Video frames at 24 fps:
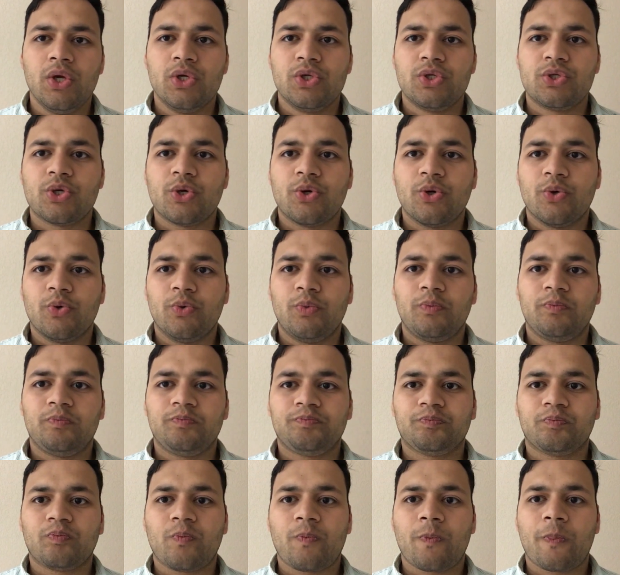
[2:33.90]
So
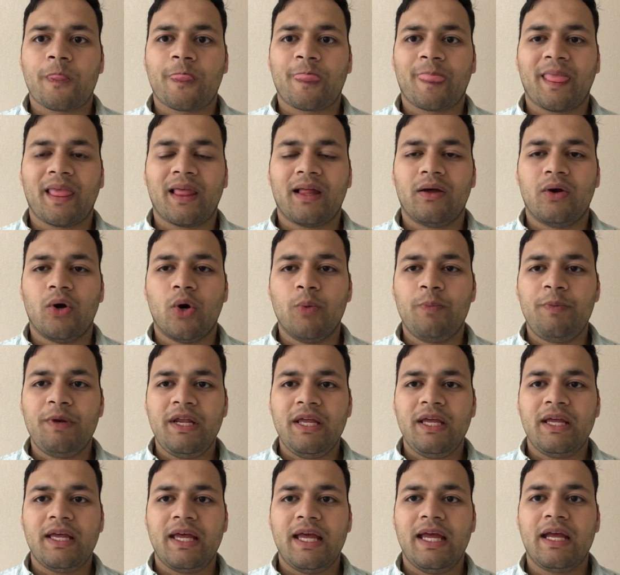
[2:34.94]

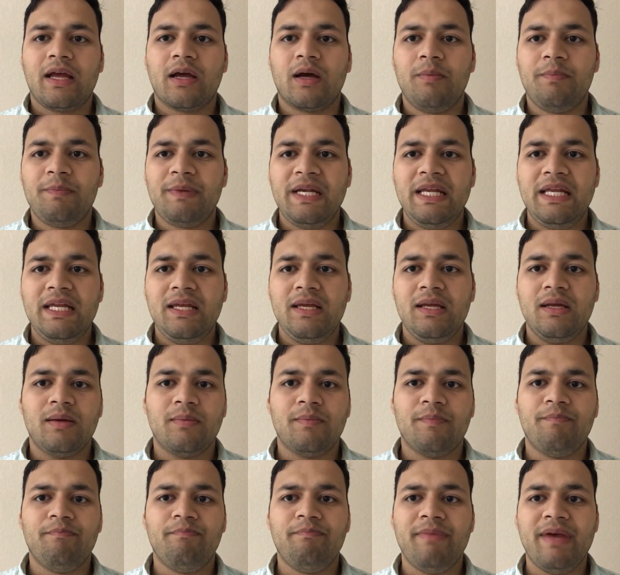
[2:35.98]
opening a company
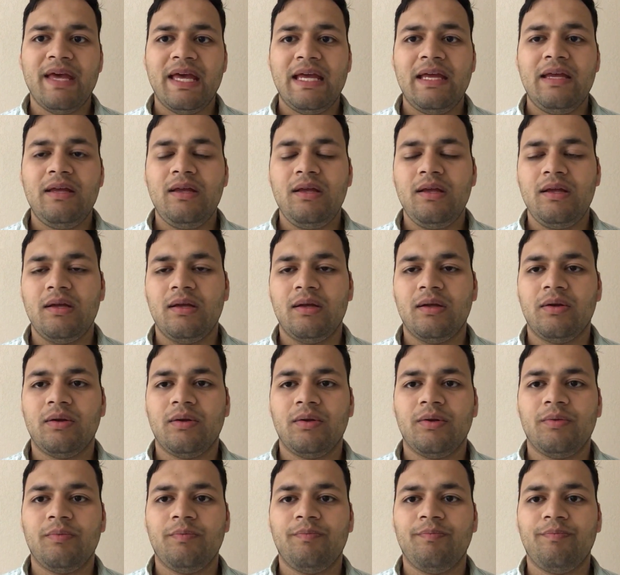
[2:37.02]
may
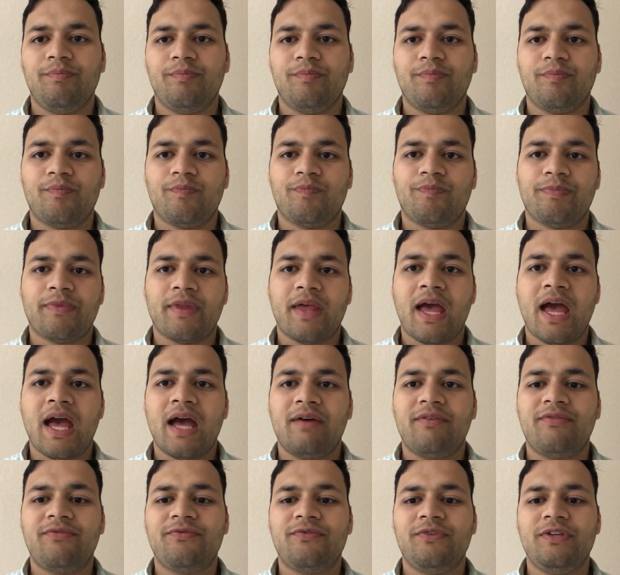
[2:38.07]

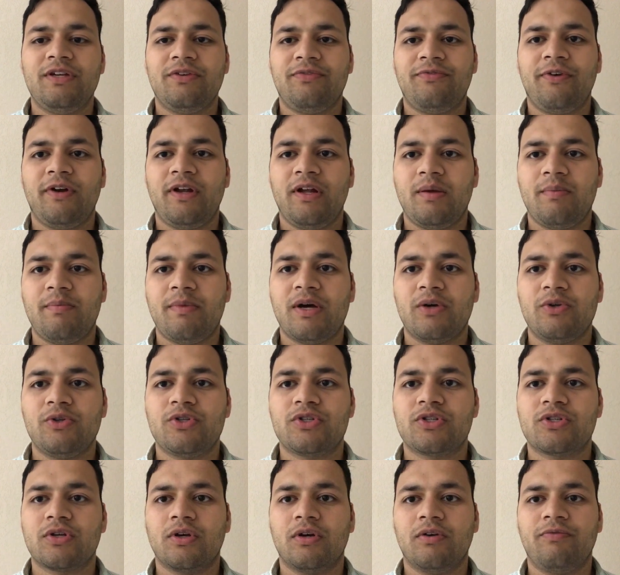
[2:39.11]
have different
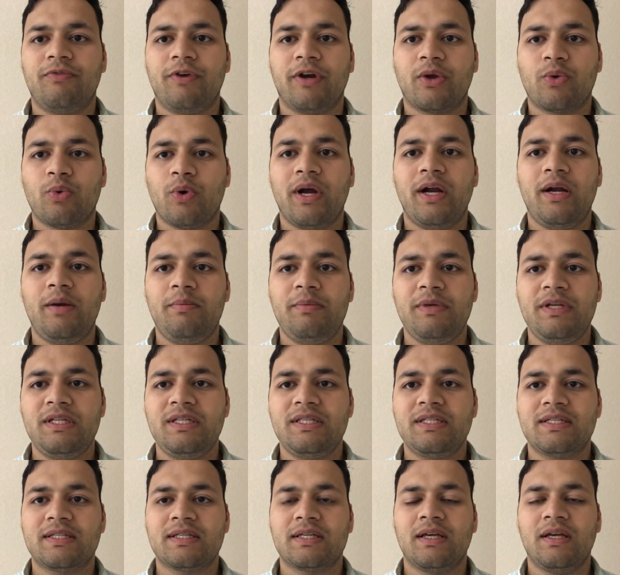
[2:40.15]
amounts of
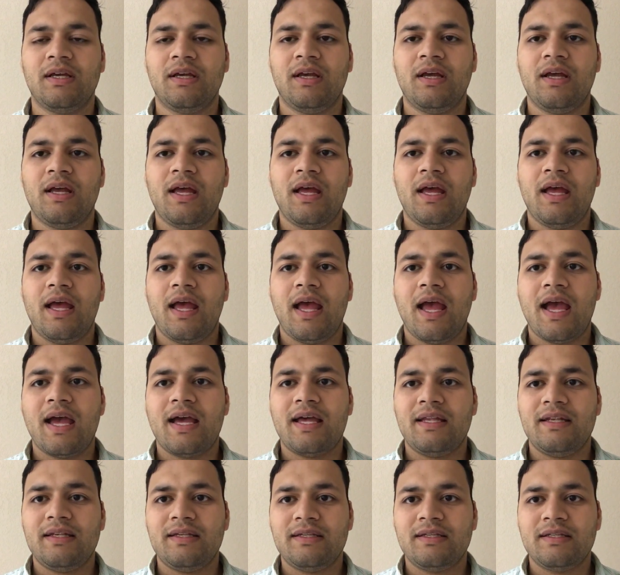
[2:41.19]
requirements
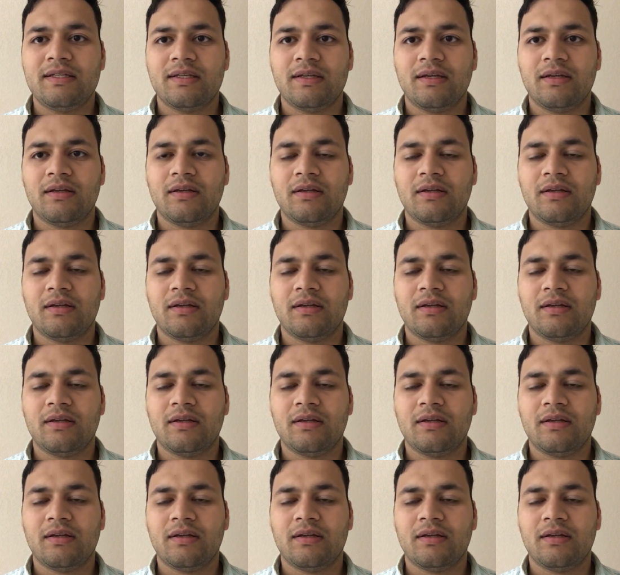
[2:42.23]
and